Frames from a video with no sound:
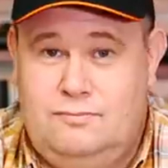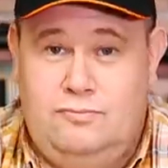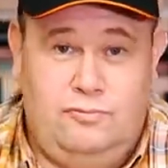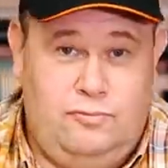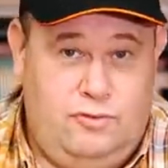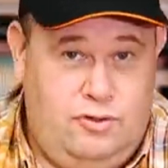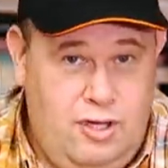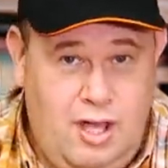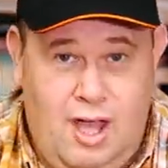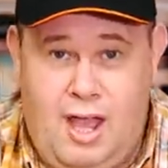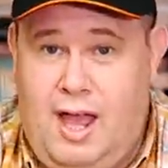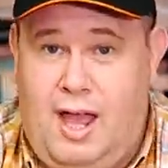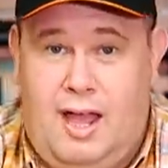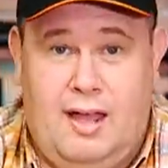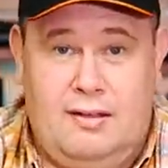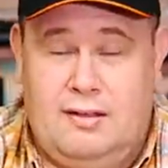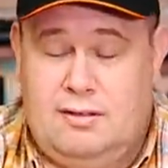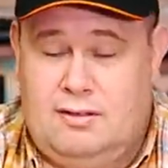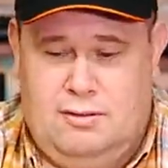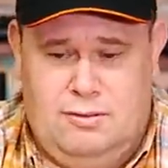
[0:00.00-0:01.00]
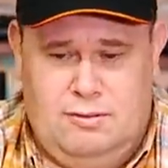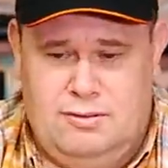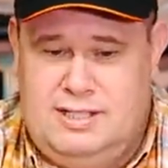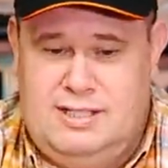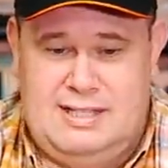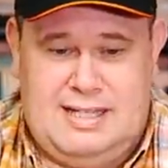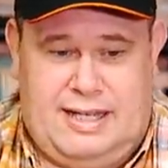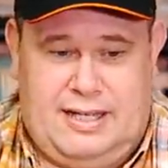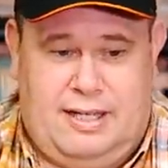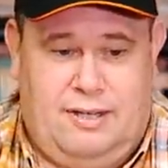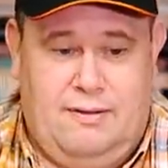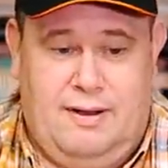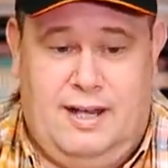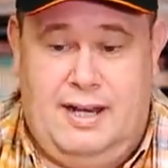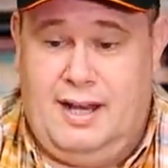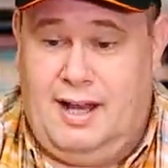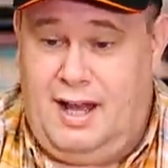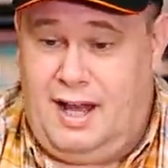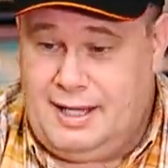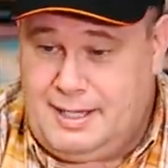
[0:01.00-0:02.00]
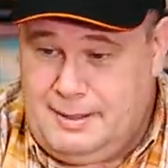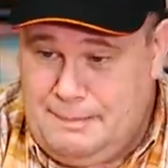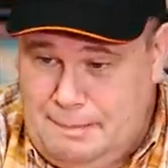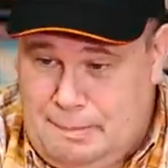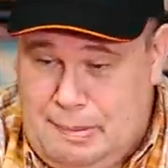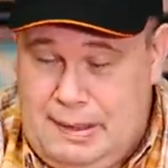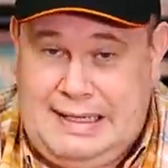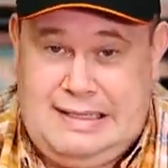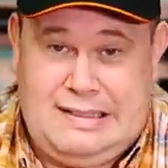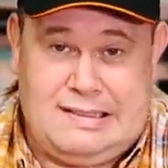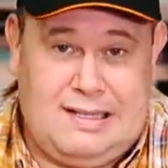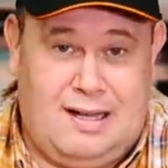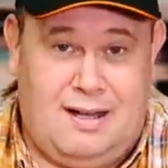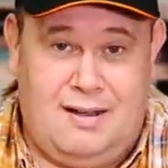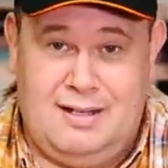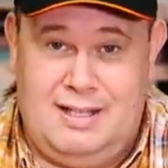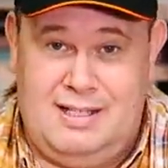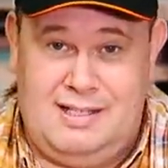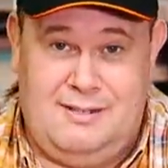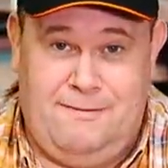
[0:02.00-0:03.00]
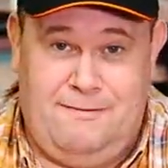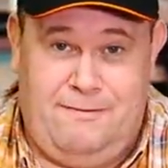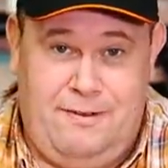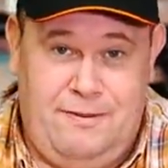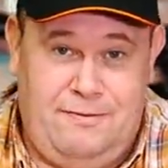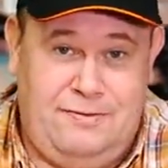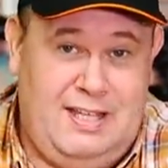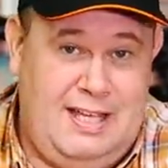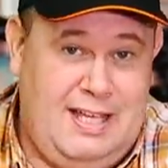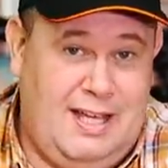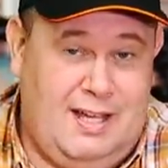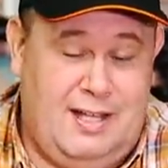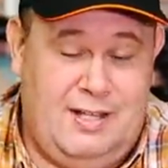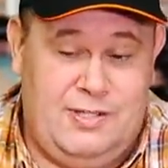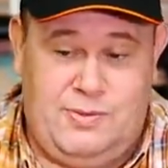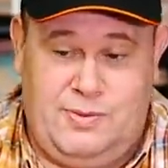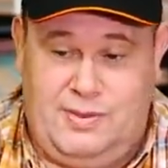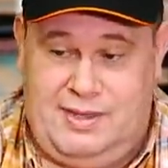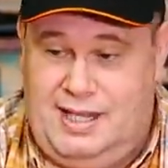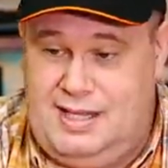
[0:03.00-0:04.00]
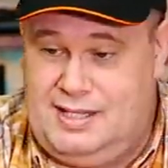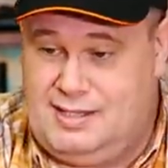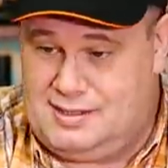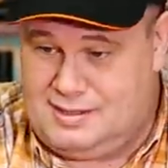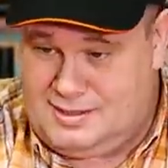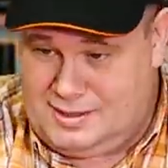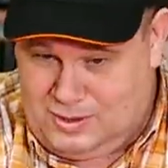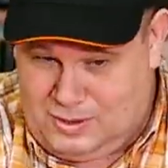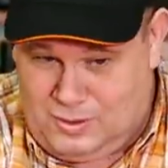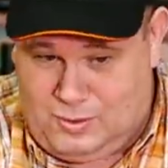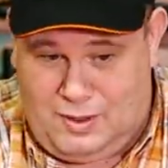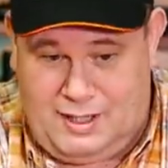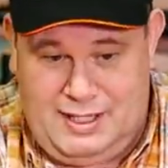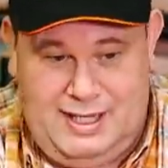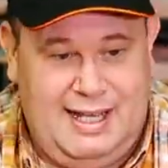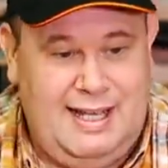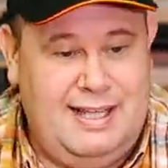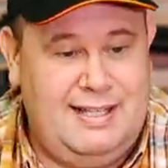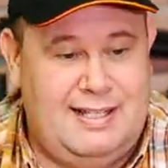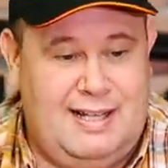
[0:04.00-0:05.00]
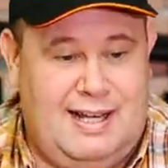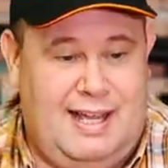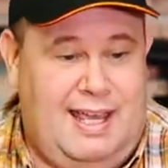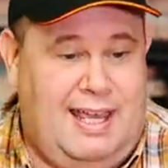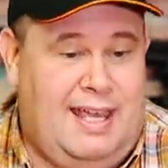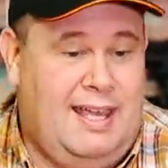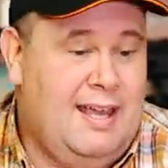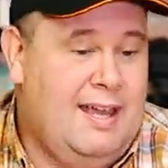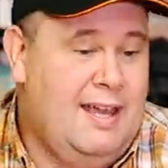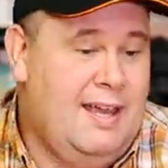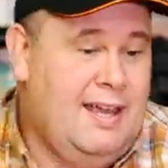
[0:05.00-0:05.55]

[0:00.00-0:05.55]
Yeah, of course it's accurate. I can plink targets at 50 yards with this quite easily.